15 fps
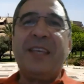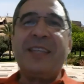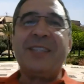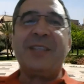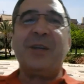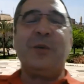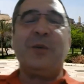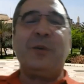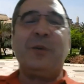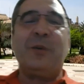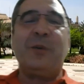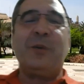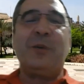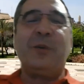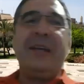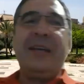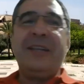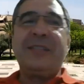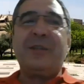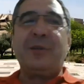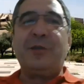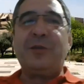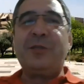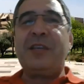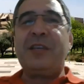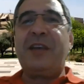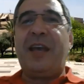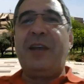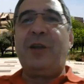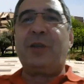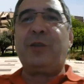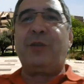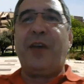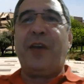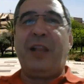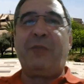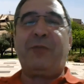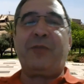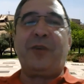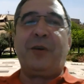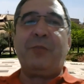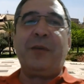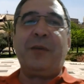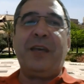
So, uh, so using a lot of help from,